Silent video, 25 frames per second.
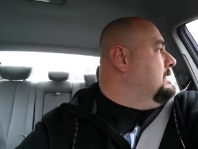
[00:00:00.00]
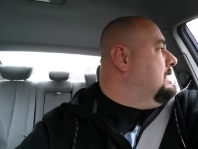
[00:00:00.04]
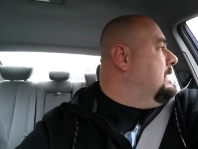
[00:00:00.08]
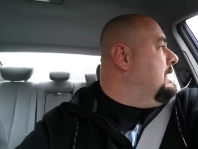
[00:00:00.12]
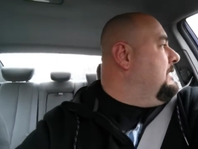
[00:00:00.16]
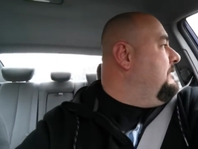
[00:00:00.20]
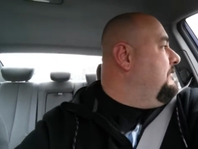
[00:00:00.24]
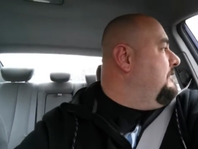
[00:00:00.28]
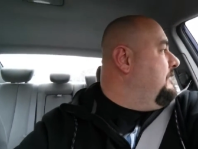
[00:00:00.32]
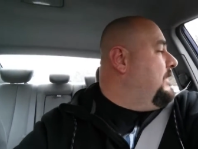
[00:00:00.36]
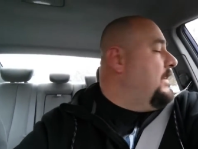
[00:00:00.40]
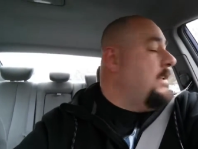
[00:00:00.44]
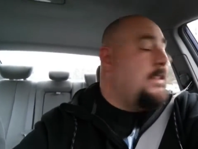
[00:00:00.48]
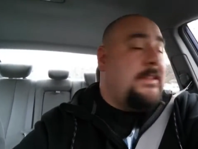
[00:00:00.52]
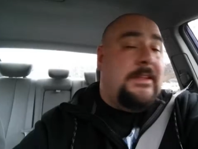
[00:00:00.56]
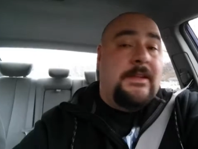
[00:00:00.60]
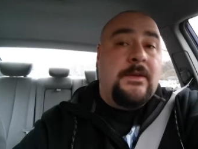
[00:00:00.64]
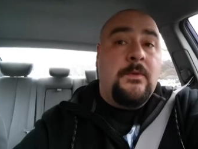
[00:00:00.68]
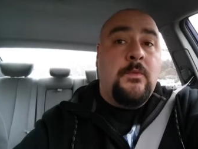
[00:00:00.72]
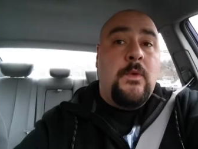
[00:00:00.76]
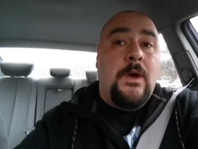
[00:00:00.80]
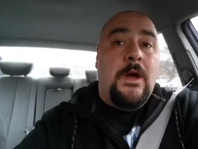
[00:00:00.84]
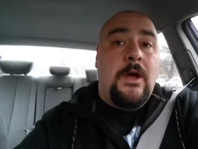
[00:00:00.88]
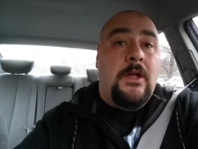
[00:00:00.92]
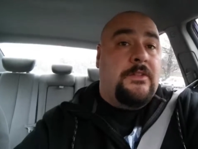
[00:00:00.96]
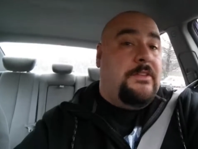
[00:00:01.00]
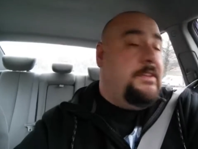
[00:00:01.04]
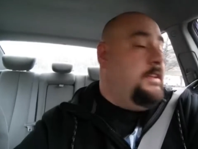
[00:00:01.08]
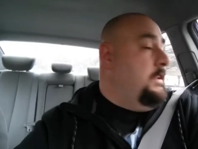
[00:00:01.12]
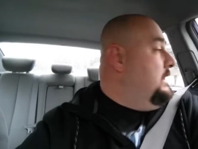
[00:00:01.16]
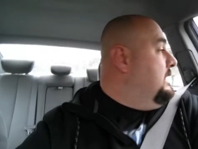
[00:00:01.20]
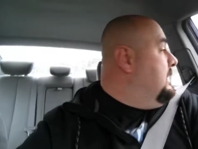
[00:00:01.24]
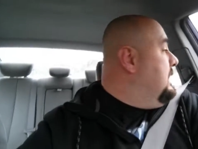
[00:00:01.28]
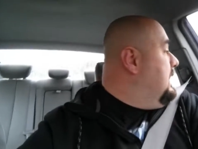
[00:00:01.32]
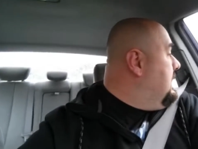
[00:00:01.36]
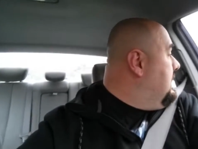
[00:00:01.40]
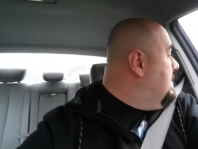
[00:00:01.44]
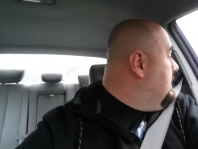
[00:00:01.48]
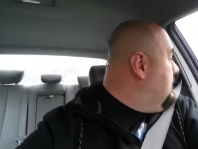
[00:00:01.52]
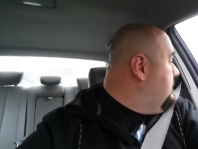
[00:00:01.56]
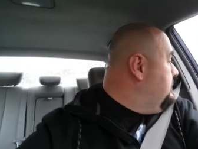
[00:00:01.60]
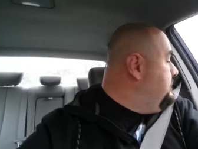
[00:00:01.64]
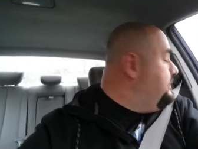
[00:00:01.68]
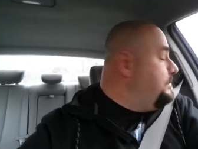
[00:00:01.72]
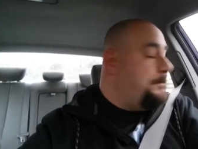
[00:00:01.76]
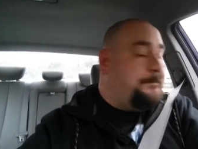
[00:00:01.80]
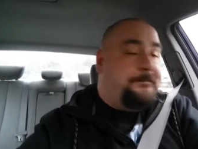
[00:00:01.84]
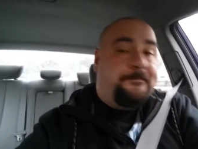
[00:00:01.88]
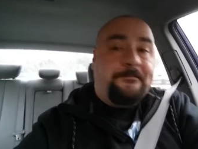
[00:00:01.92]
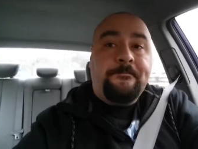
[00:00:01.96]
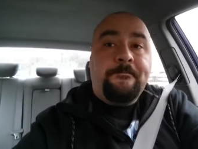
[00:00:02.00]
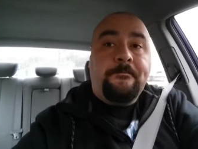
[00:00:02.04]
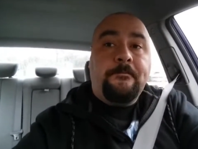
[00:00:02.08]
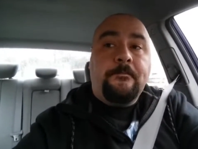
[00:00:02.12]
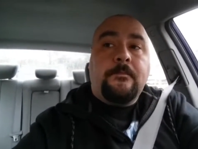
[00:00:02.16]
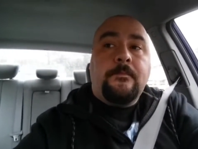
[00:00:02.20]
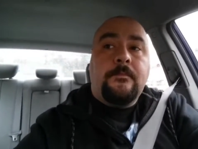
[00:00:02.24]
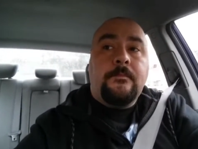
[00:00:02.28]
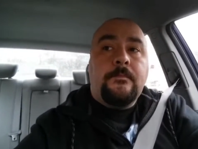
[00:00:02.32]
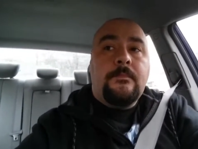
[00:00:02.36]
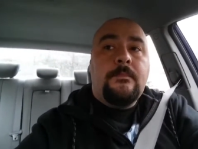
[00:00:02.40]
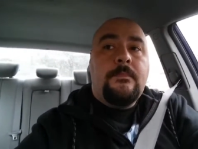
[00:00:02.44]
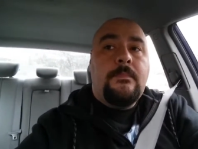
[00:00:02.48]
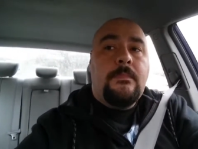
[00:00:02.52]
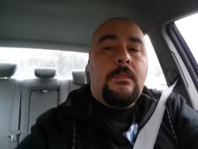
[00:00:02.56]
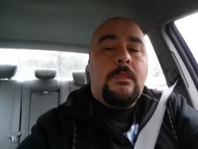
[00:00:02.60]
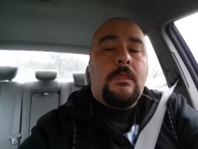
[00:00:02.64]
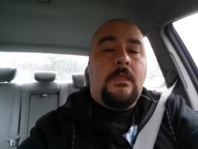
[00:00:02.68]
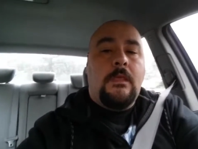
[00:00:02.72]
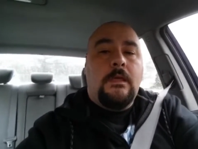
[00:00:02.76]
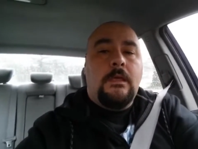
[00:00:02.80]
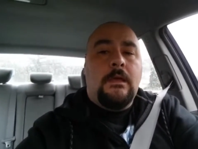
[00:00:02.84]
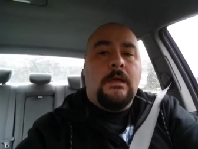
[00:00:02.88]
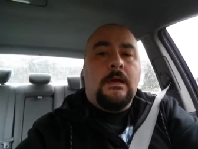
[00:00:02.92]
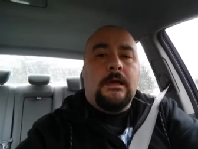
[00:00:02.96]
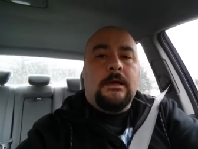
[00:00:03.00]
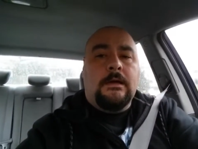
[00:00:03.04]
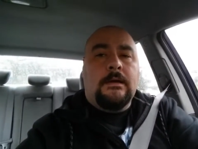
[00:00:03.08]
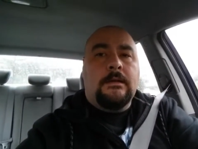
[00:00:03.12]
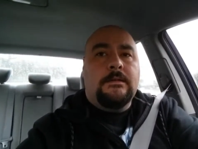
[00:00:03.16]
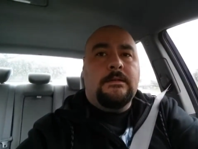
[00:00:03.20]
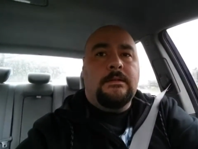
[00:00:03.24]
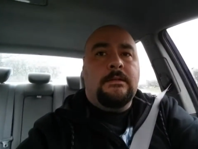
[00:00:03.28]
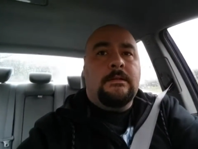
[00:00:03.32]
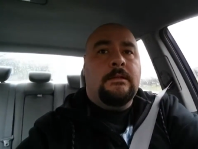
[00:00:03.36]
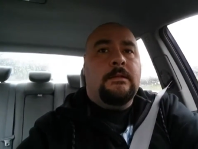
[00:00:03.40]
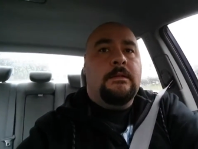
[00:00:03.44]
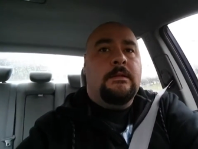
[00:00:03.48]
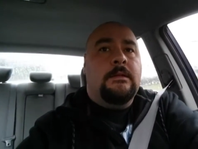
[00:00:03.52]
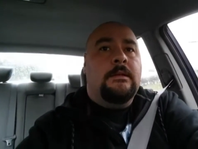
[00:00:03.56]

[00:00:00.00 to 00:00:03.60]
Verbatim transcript: not feeling well today, uh,